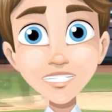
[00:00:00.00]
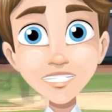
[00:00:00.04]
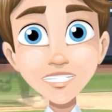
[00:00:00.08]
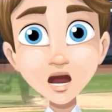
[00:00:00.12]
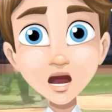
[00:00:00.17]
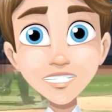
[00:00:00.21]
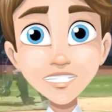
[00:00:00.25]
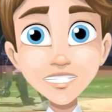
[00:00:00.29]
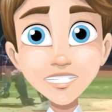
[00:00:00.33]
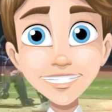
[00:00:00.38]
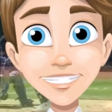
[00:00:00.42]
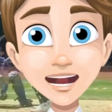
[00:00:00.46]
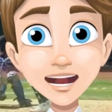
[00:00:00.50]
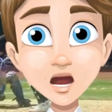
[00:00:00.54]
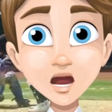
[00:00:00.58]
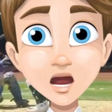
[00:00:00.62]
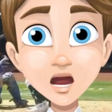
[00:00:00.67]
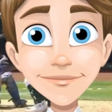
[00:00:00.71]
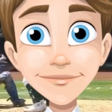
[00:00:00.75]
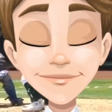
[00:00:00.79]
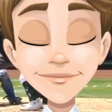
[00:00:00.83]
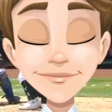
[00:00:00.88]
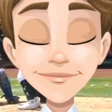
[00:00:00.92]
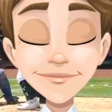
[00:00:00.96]
section
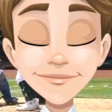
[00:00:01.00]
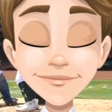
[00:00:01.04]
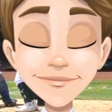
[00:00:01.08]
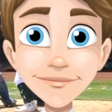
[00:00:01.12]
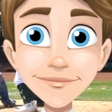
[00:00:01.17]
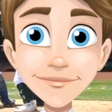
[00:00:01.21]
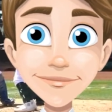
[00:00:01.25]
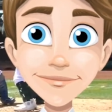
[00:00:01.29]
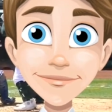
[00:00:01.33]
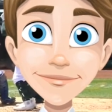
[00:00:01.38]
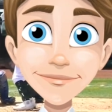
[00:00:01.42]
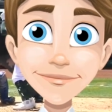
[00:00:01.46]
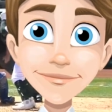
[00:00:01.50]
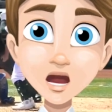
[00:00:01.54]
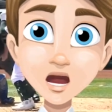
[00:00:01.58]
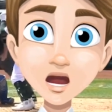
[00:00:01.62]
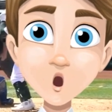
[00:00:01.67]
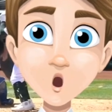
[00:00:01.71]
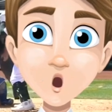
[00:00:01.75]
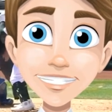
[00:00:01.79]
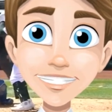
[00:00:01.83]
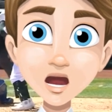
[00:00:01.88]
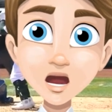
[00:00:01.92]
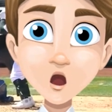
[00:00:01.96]
below.
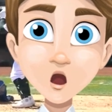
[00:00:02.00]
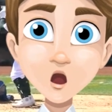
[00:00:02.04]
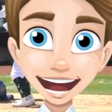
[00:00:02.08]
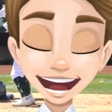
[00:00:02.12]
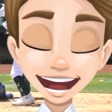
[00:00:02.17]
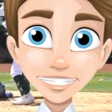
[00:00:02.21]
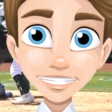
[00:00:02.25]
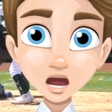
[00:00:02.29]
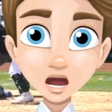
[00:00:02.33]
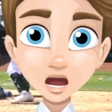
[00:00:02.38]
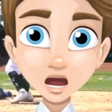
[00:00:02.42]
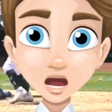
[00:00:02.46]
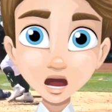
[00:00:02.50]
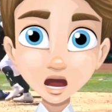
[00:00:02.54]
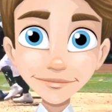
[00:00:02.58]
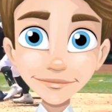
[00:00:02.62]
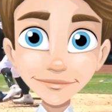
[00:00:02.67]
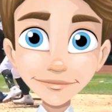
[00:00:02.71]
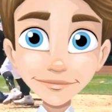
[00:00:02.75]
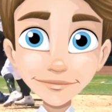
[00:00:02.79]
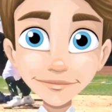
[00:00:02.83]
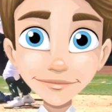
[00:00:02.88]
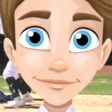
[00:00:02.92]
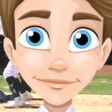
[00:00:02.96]
Thinking about it right now,
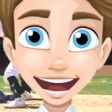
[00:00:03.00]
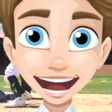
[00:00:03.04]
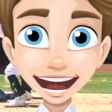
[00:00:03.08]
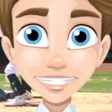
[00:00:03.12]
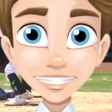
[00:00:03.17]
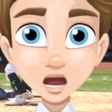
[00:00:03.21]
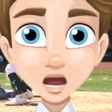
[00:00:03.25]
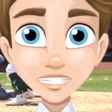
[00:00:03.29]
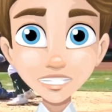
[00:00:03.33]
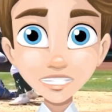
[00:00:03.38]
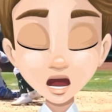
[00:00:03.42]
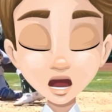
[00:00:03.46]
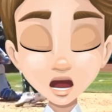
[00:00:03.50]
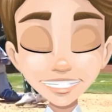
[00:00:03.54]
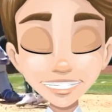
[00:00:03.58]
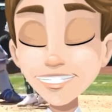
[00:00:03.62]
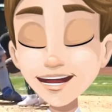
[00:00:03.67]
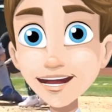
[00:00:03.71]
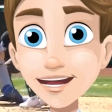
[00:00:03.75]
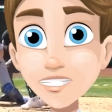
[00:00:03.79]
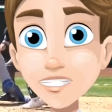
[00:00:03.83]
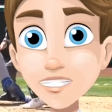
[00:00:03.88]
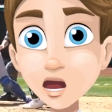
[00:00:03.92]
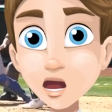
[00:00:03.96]
I guess I'd
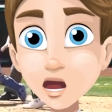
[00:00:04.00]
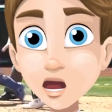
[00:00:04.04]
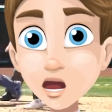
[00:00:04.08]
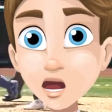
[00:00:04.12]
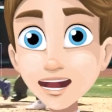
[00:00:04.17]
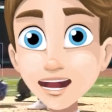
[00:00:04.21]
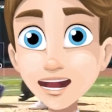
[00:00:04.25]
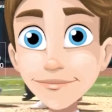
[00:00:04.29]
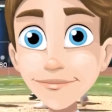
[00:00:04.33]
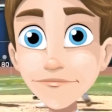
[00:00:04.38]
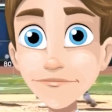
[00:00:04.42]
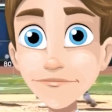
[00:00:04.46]
pay some bills,